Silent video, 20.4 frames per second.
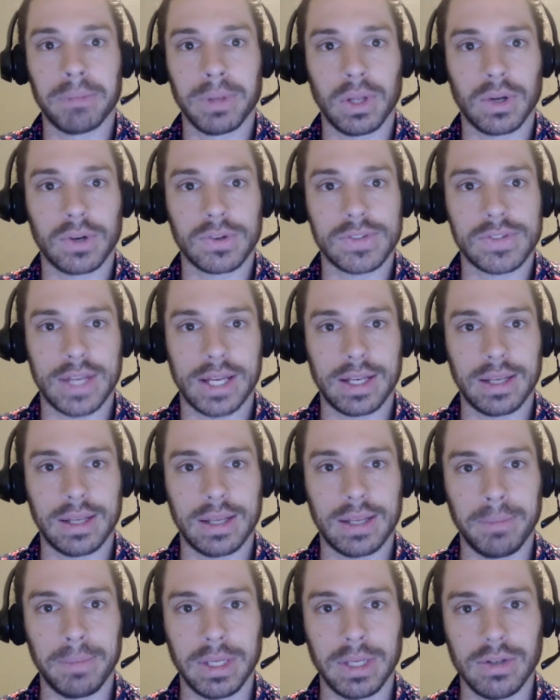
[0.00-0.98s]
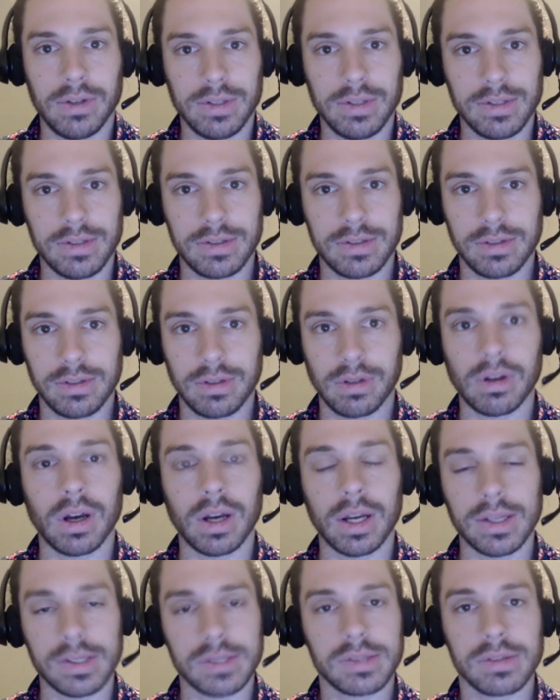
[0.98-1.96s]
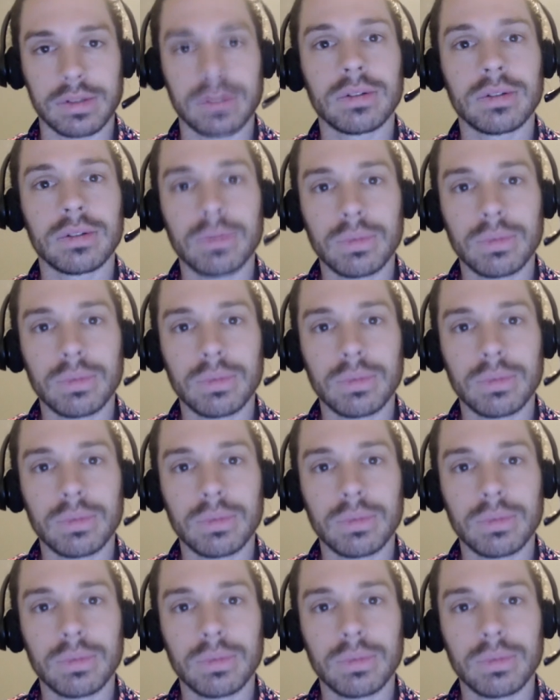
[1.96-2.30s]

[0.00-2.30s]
blocks at him because guys